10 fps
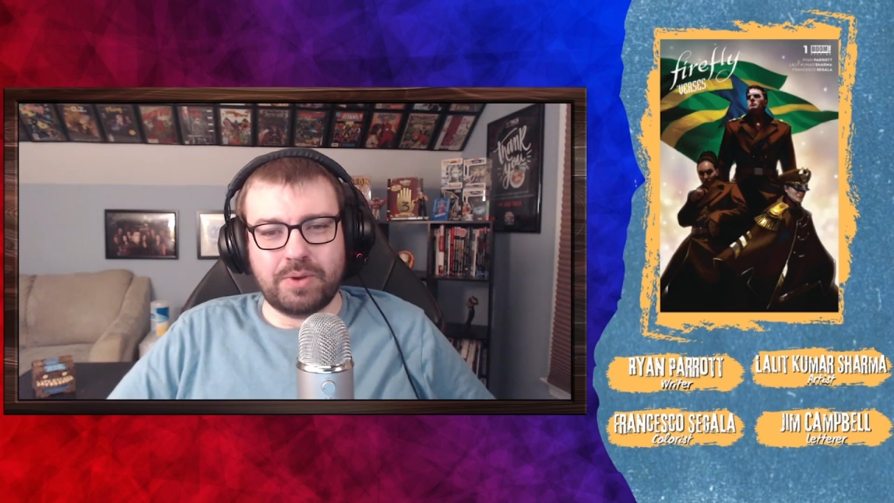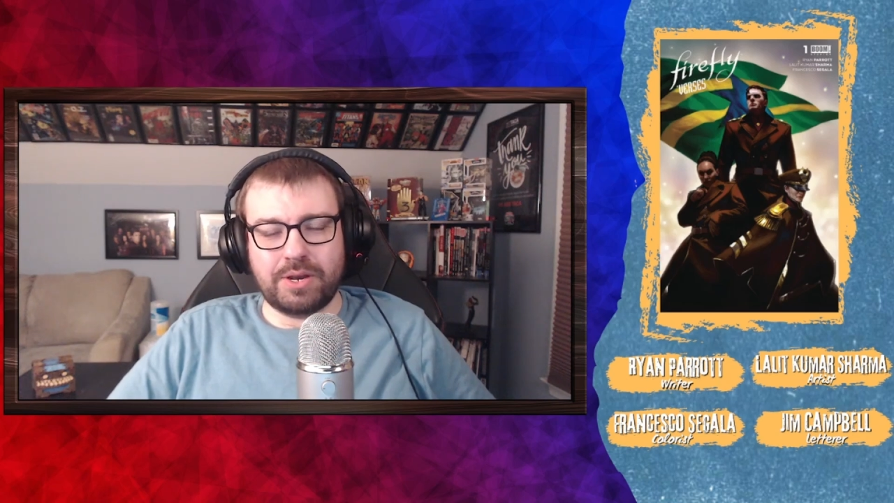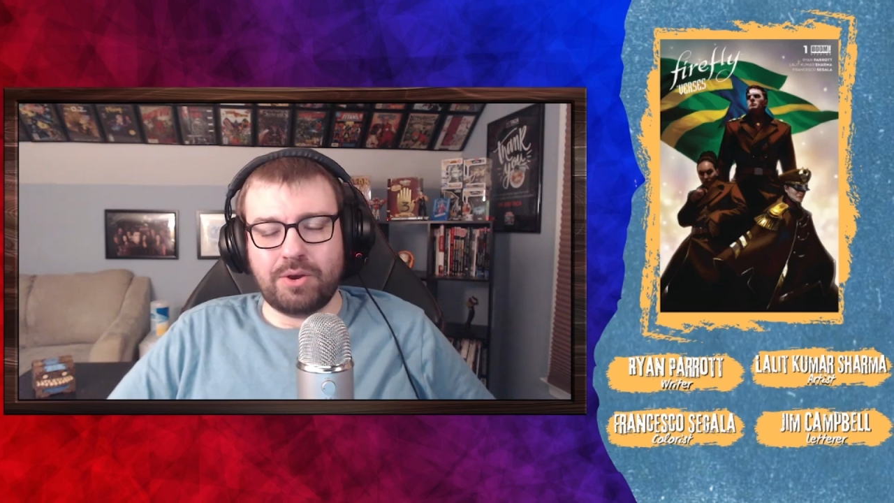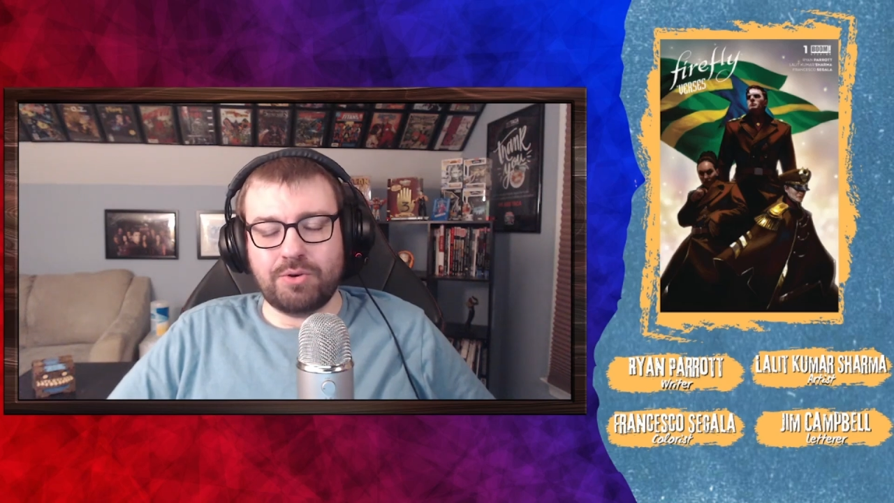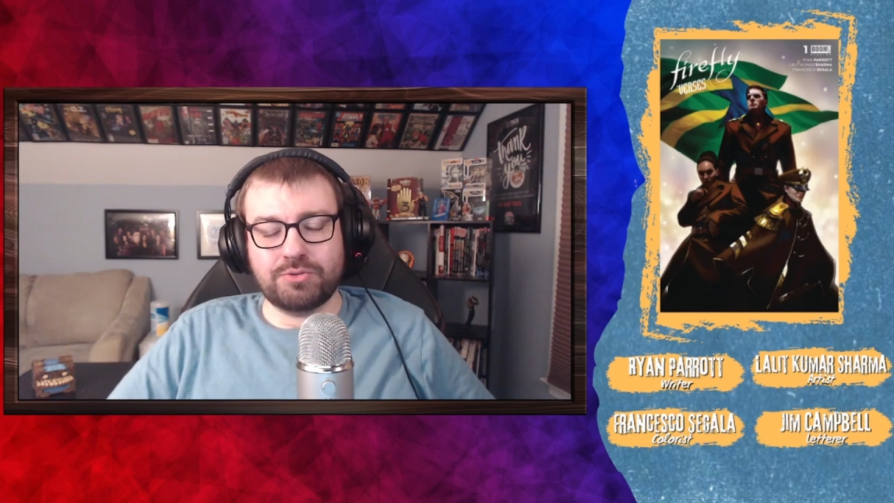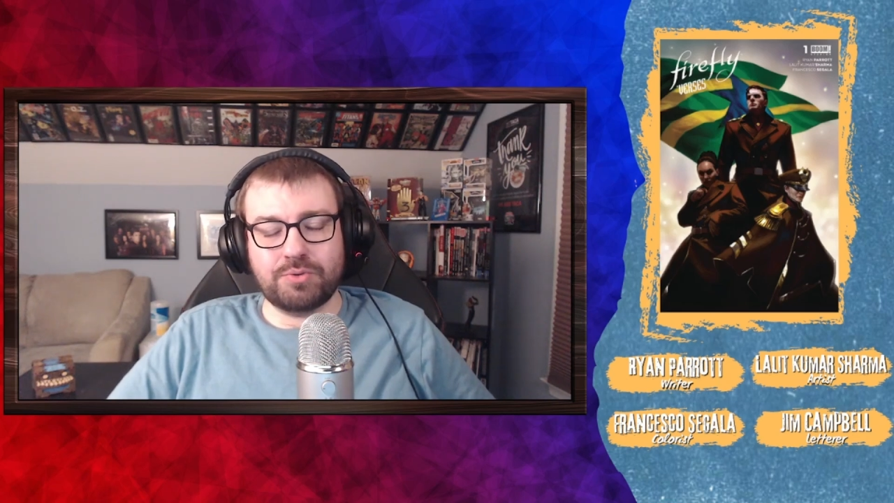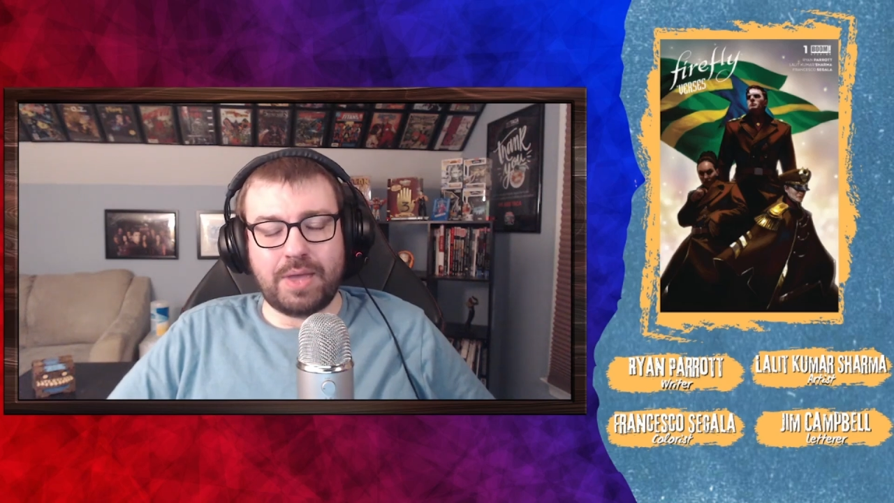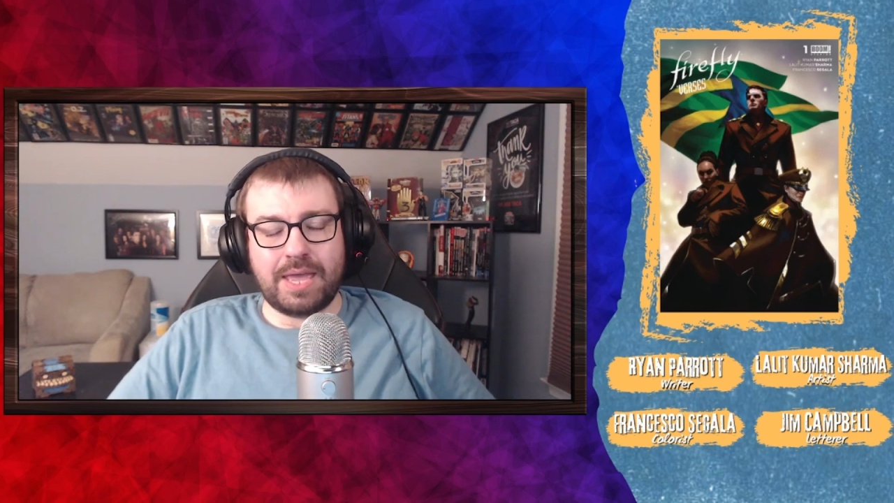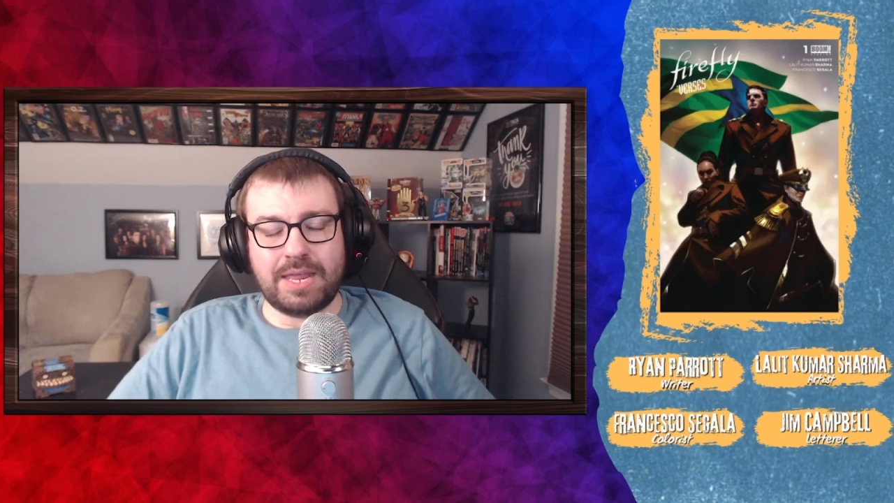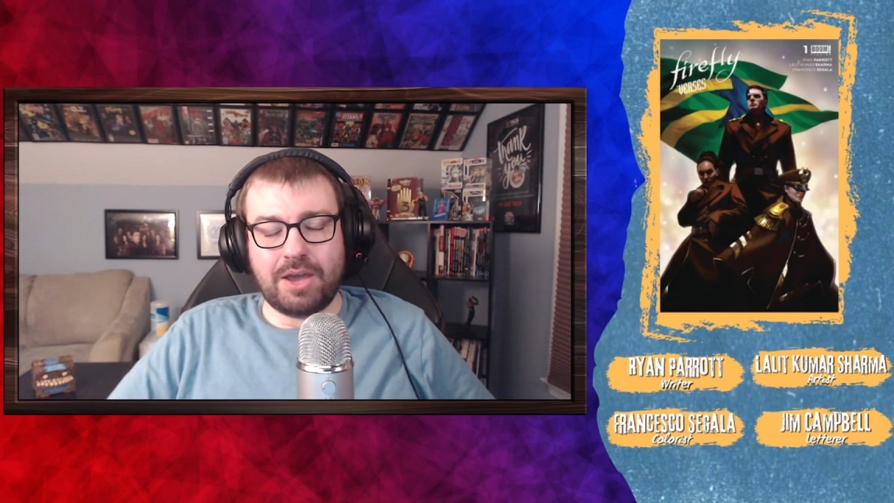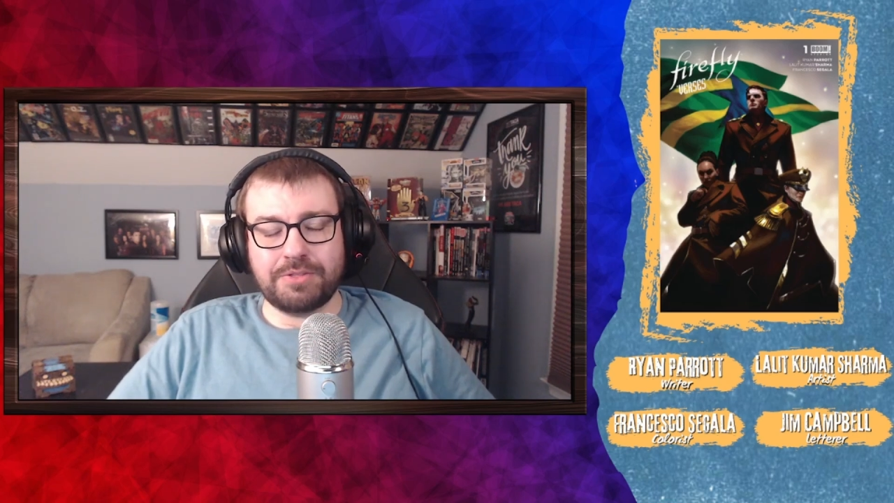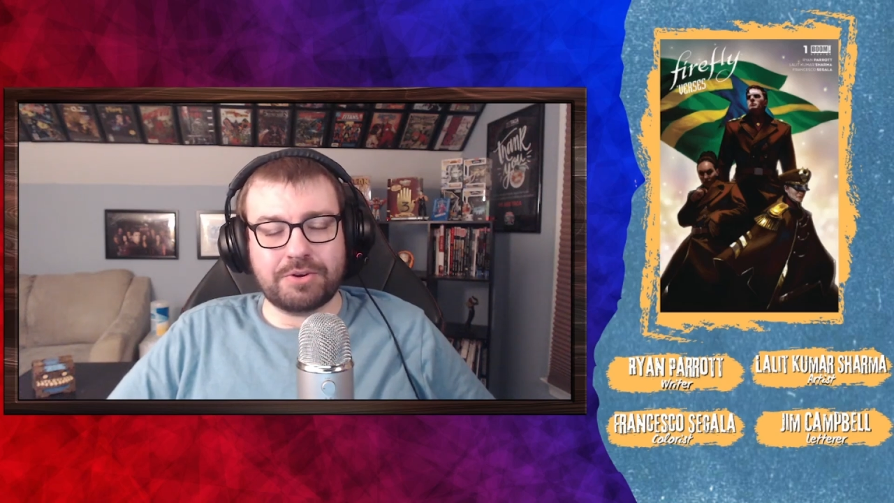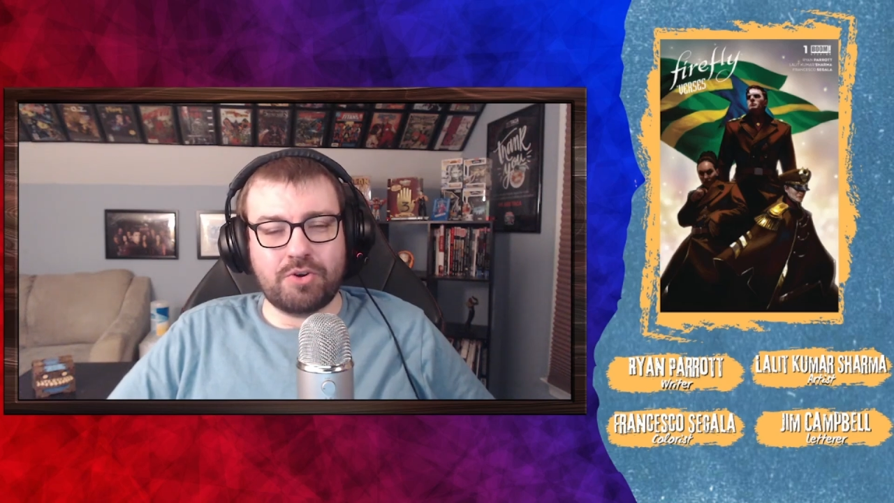and also any other